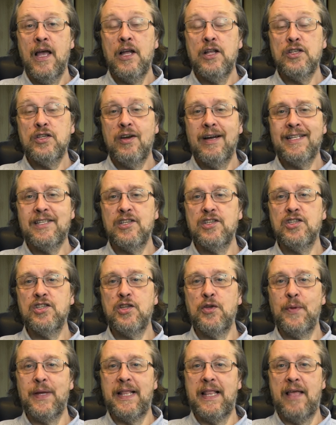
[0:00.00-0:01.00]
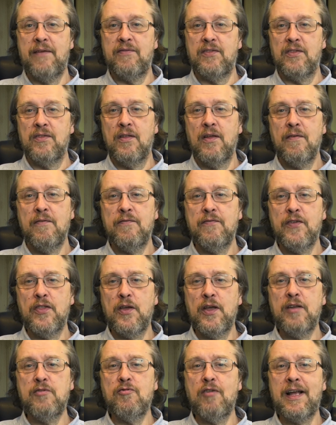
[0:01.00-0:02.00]
Titus 2:11 For the
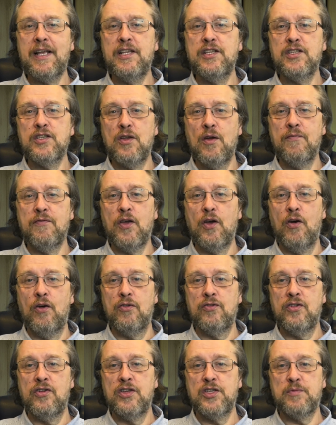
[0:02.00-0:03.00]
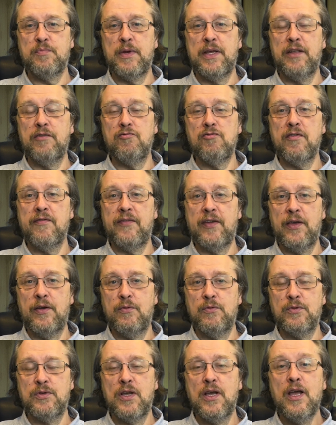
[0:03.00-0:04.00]
grace of God has been
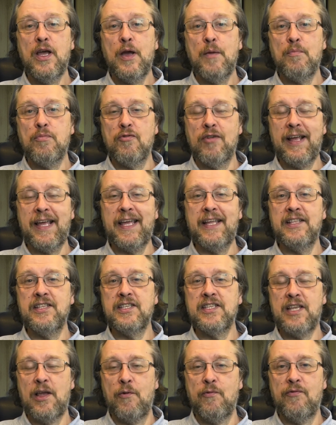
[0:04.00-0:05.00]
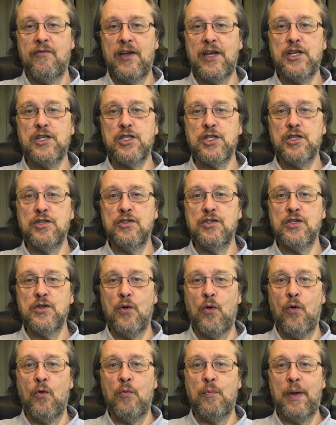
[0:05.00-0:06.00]
revealed, bringing salvation to
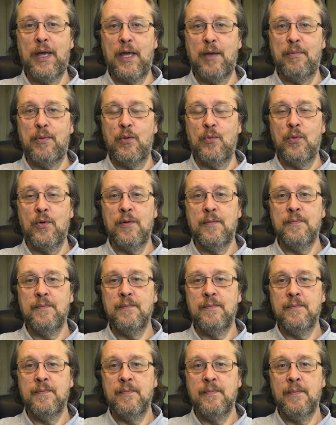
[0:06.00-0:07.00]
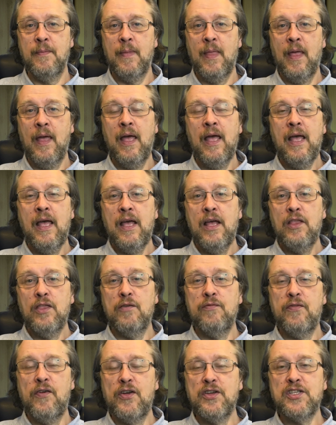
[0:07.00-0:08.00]
all people. The
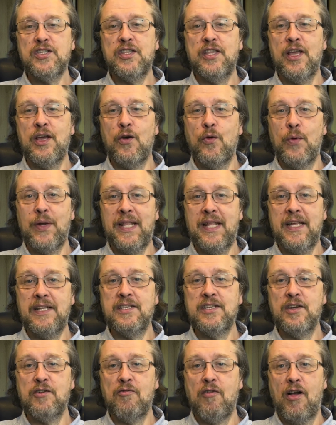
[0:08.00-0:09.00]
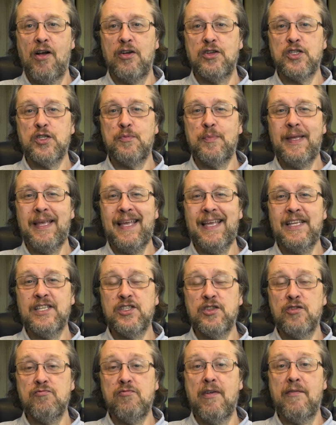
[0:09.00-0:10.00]
first thing we need to grasp is
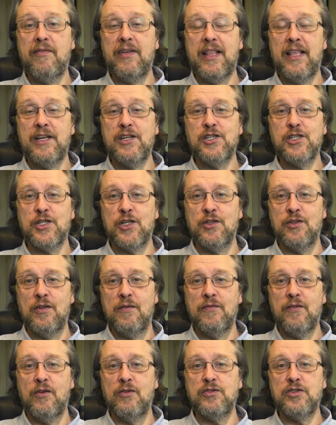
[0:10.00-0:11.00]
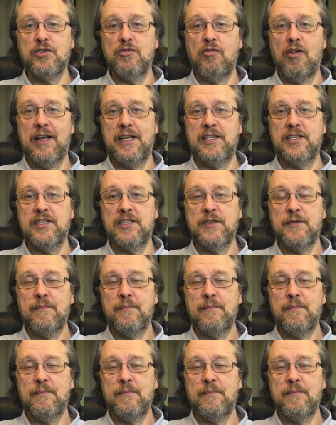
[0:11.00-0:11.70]
the revelation of God's grace.